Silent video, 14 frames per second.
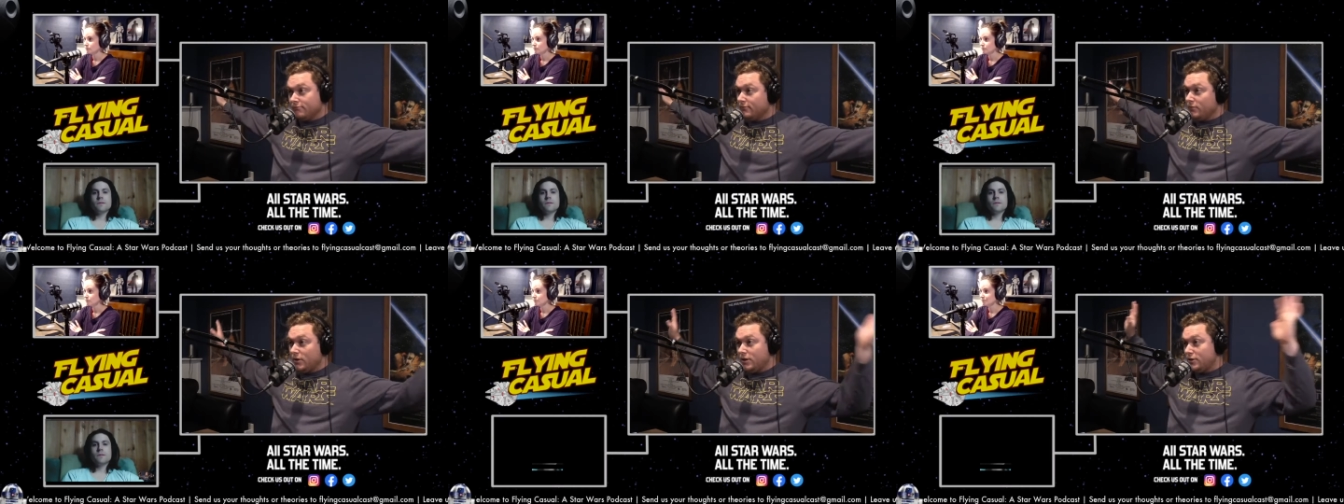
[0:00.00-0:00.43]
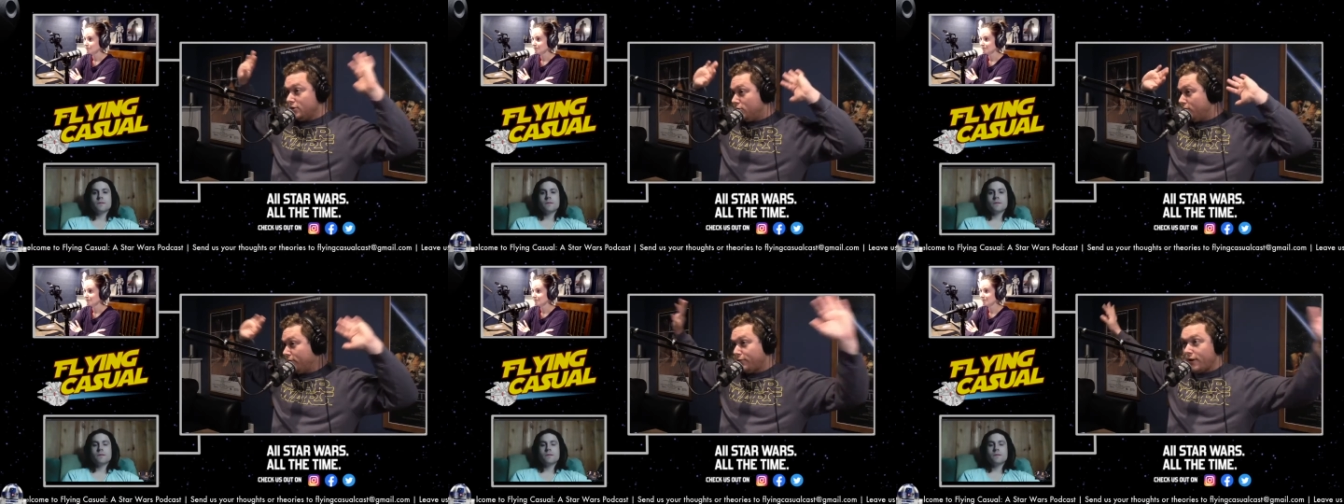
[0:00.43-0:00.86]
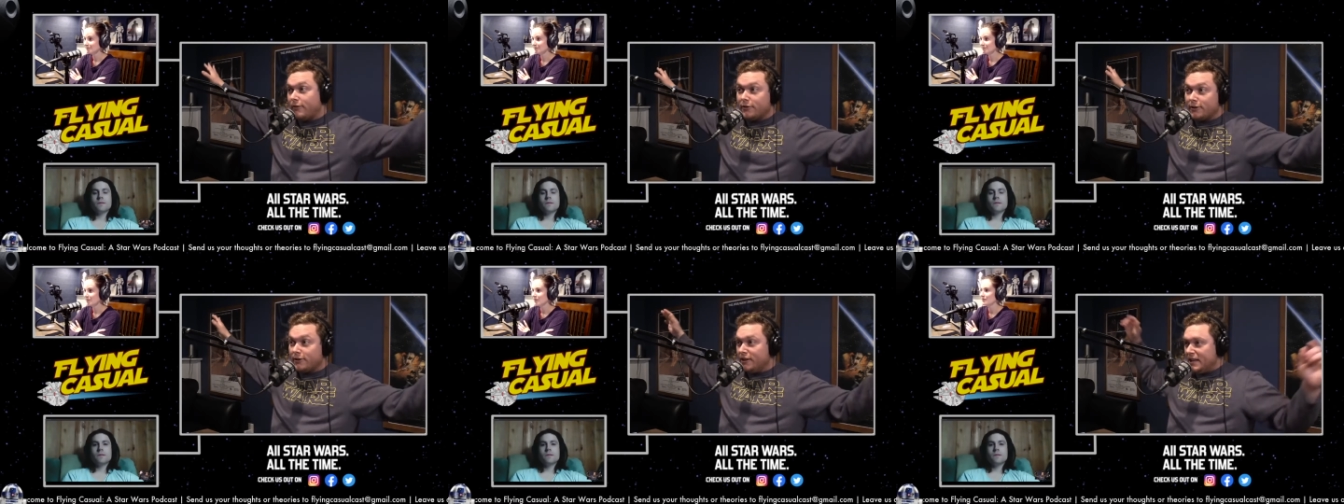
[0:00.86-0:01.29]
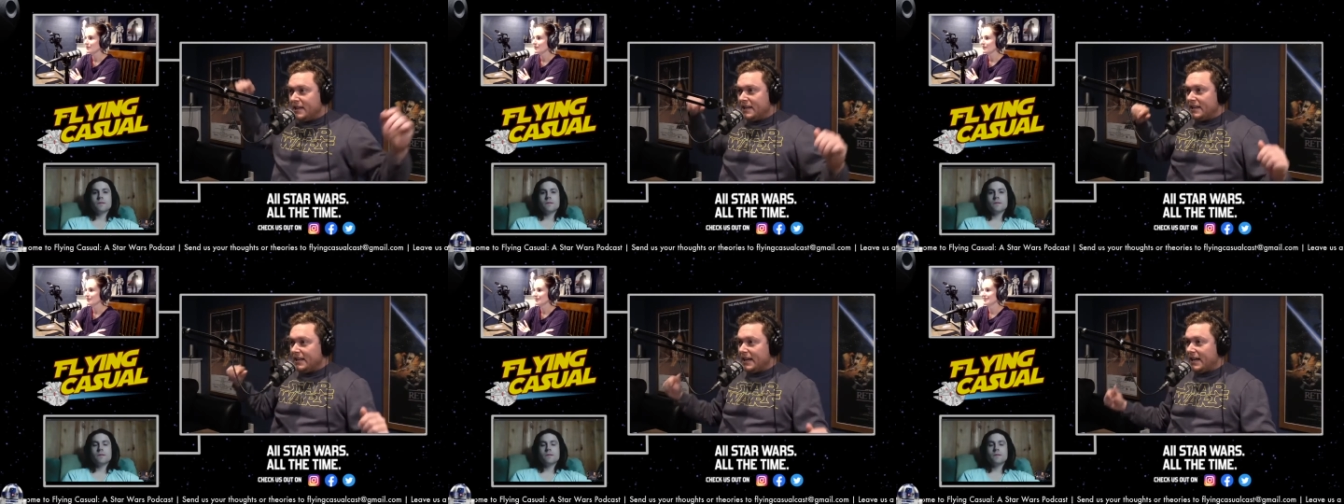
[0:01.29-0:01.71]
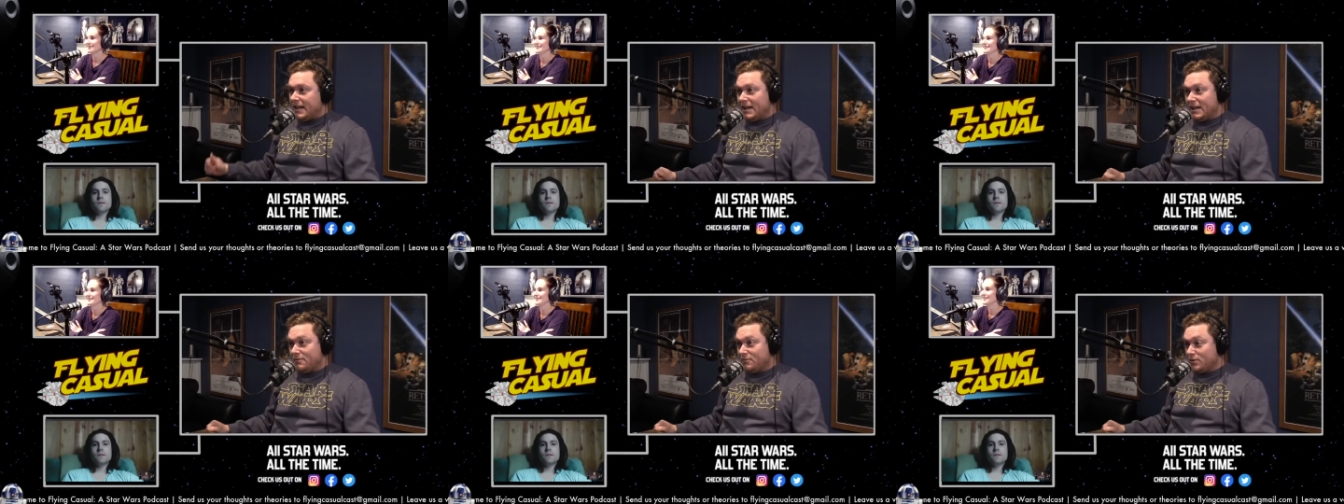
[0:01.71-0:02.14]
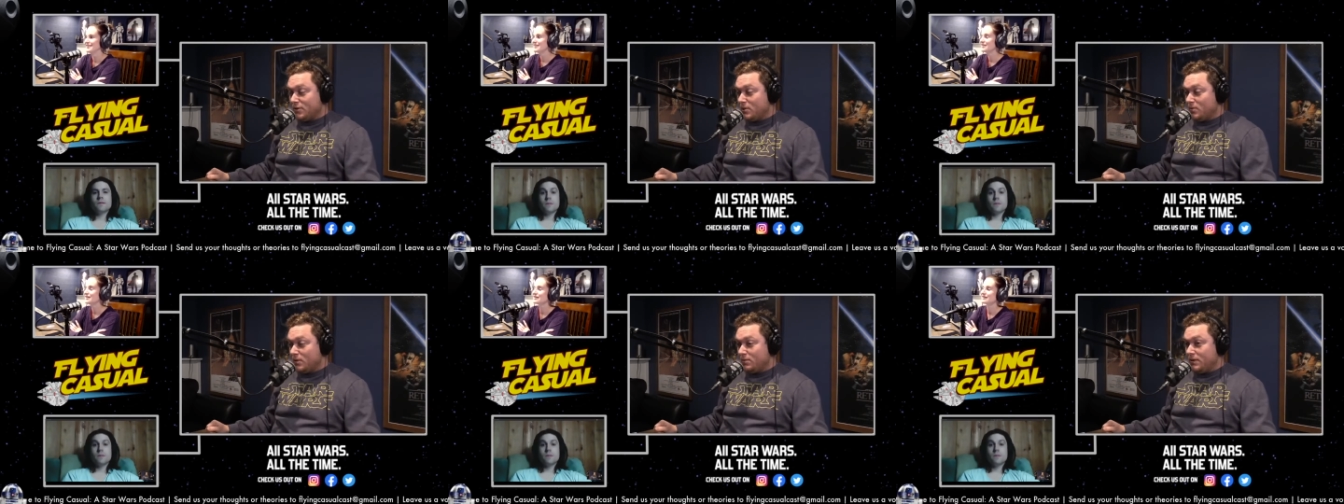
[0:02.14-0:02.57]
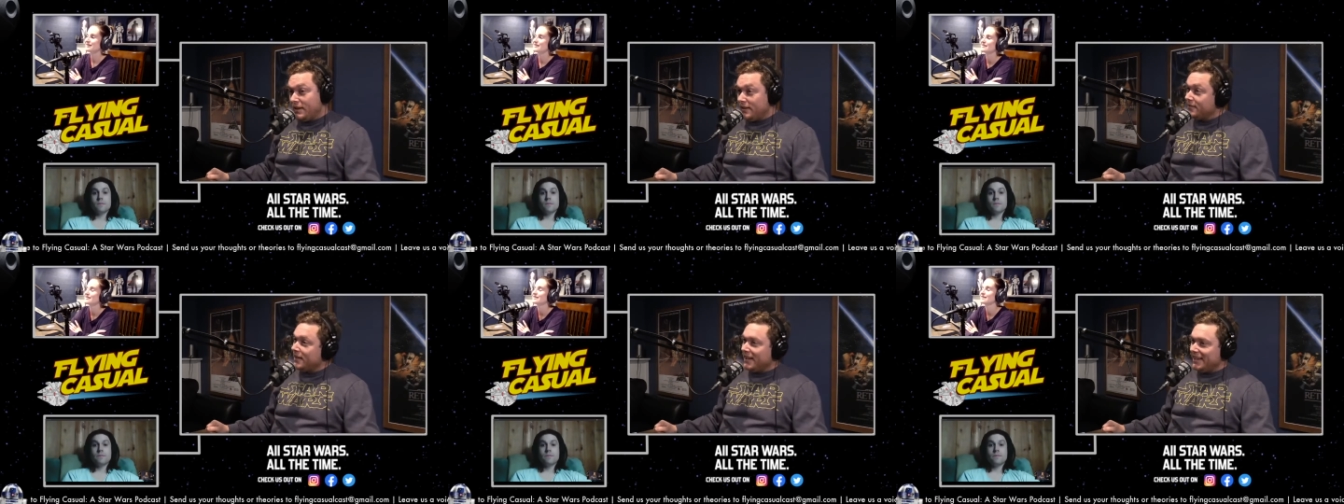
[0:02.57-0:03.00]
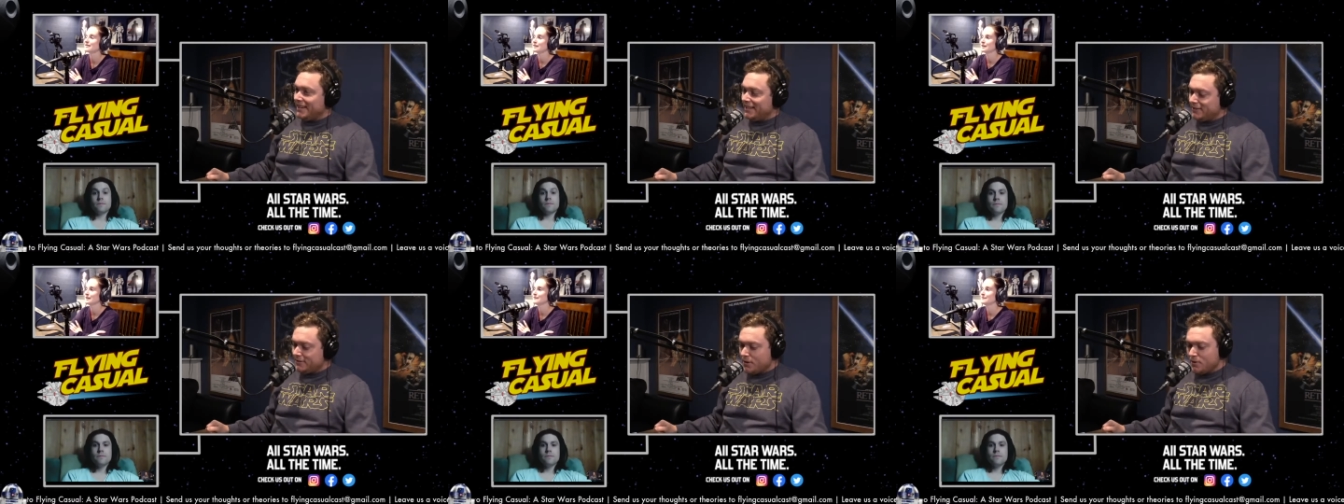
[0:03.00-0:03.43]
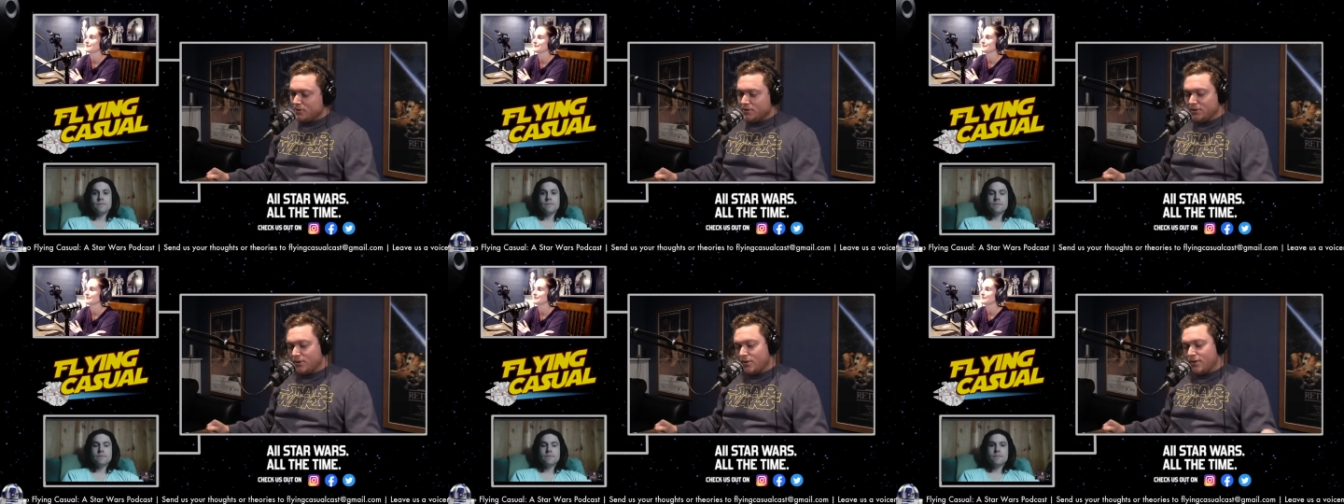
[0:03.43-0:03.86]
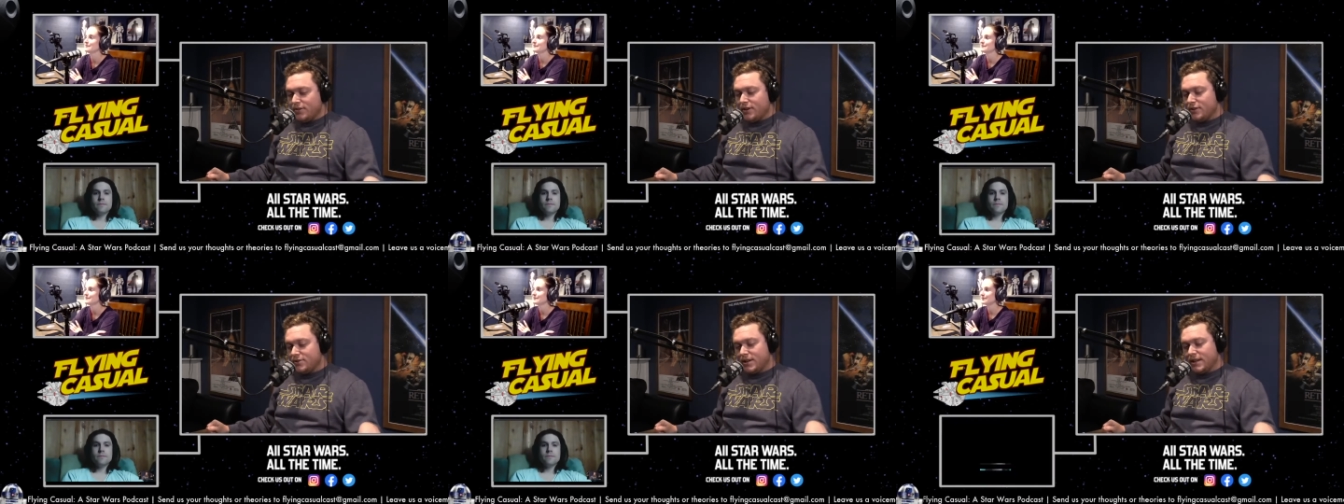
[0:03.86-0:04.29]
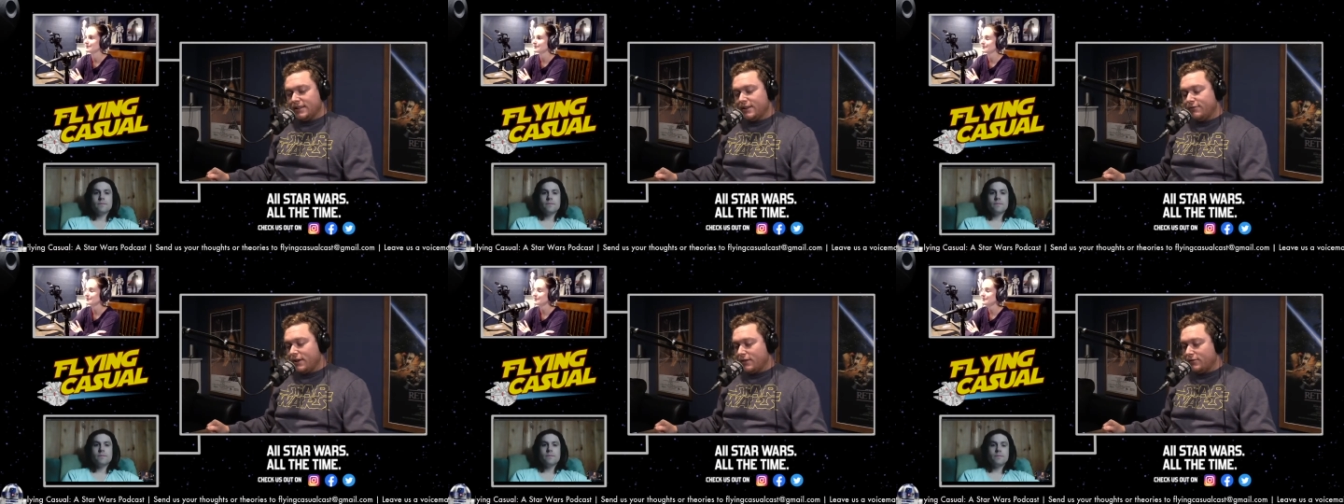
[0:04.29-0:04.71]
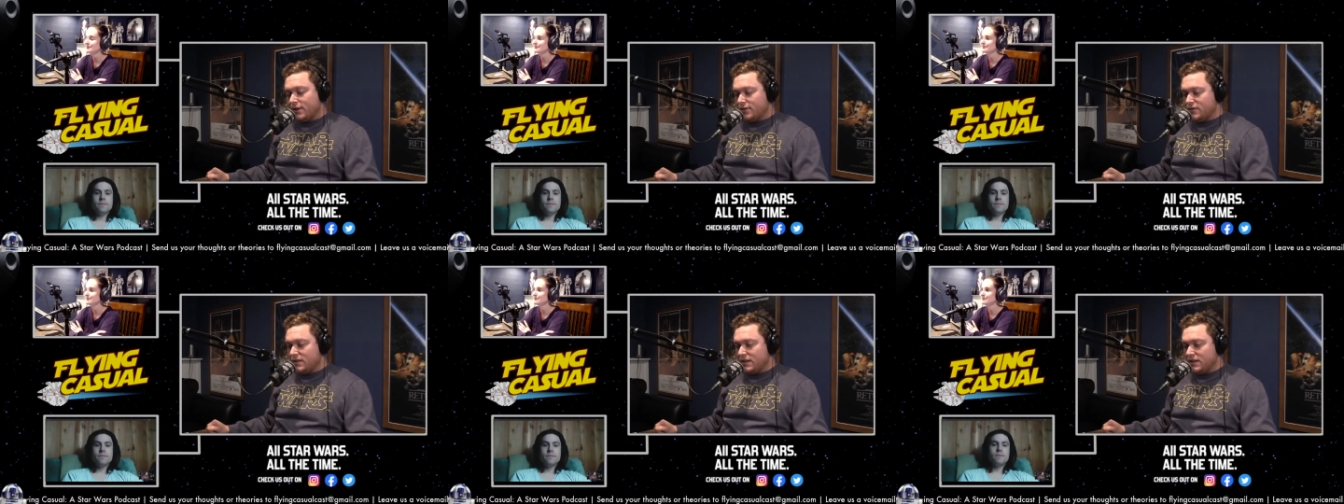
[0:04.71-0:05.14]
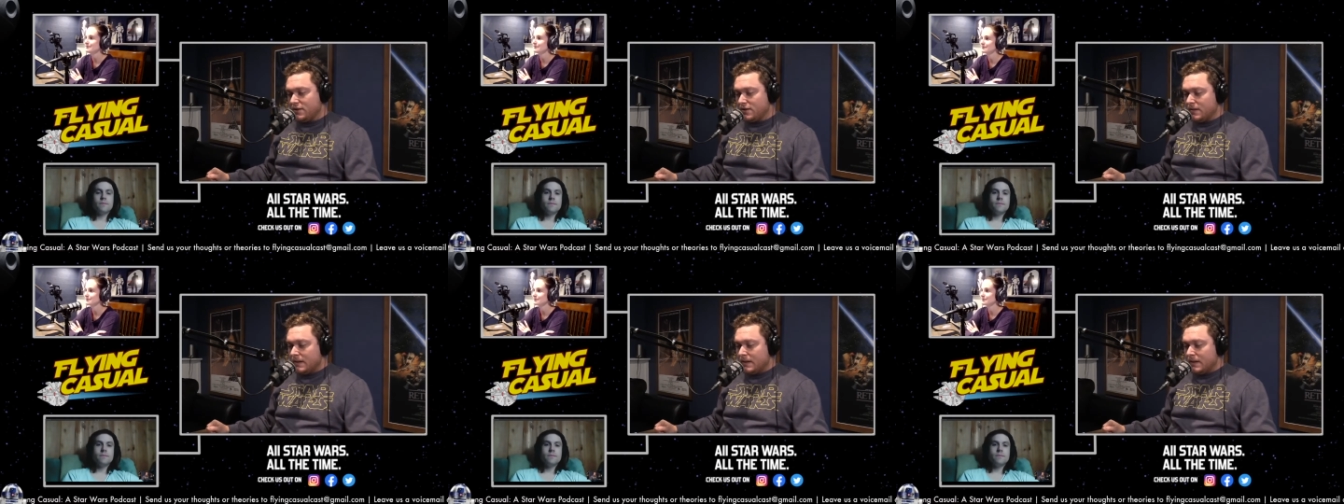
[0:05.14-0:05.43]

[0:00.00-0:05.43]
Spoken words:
We could do it forever, which would be exciting. So go in there, check out that $5 tier.